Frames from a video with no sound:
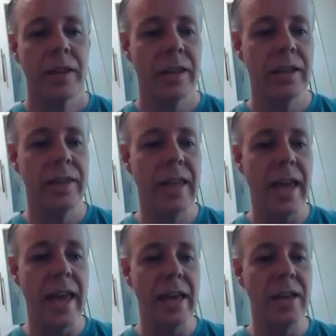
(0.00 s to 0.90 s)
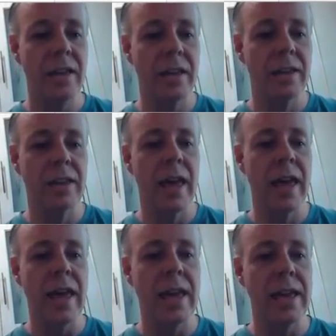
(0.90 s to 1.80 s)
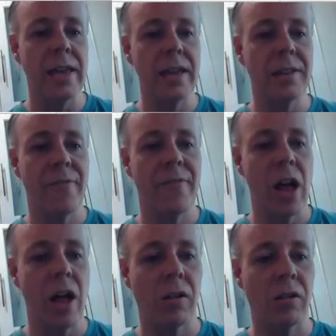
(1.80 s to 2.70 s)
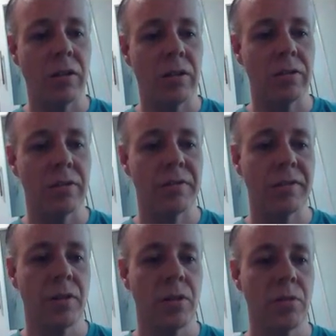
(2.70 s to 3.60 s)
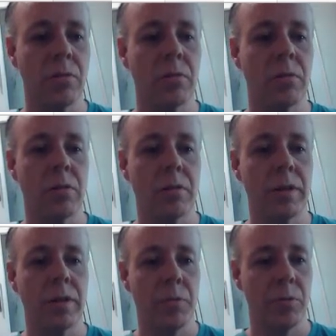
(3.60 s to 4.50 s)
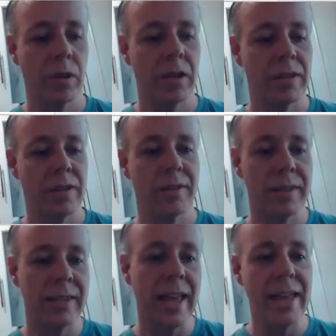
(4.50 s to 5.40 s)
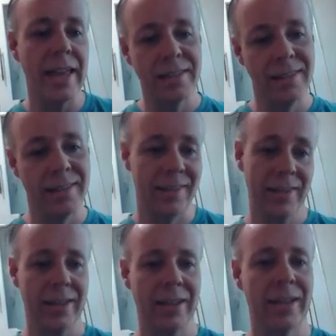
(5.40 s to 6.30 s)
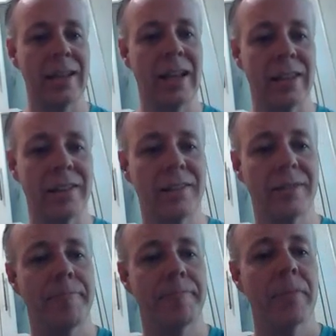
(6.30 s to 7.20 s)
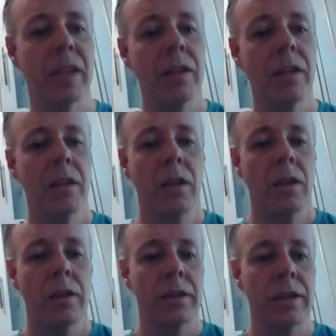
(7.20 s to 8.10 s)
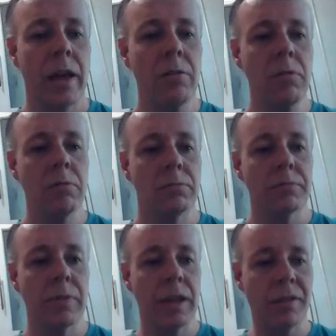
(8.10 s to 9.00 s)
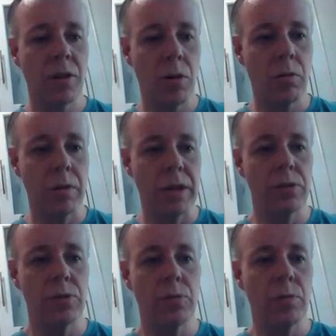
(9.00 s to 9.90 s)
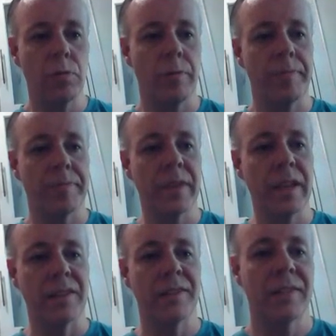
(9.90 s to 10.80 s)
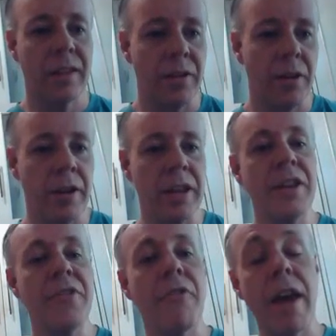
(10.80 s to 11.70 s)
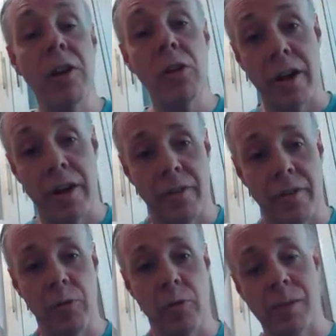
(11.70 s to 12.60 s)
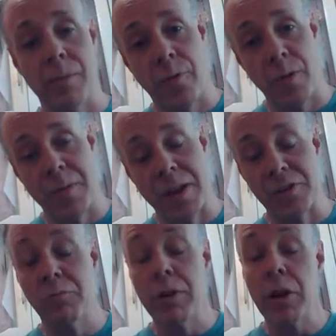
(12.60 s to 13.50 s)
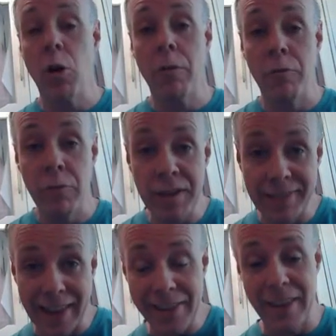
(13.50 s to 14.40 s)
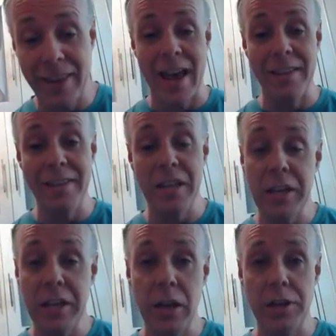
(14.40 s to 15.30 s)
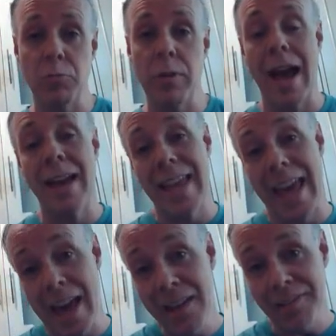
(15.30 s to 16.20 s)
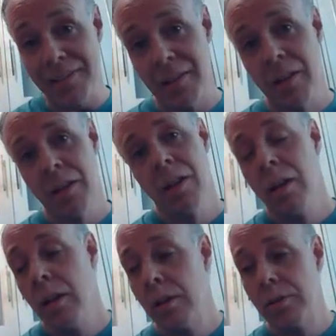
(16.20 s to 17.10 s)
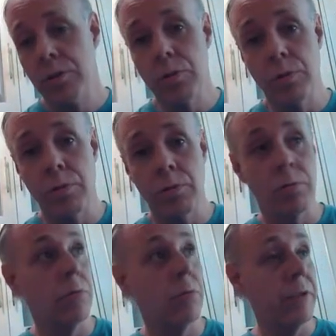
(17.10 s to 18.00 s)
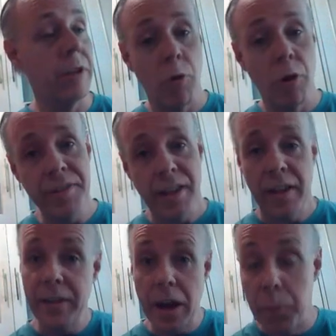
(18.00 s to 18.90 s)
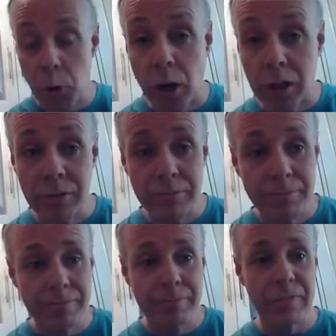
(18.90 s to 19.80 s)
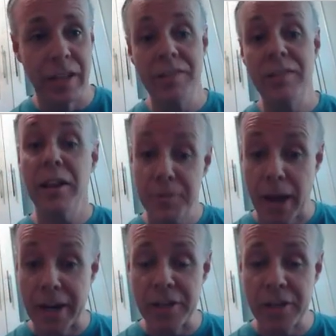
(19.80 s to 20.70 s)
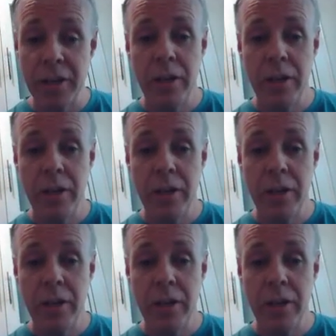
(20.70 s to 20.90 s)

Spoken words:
And they, a is a vowel, so the plural is days, like this. Now let's go into this irregular plural formation. We said that in English we add s to the words and they are plural. Yes, like Spanish.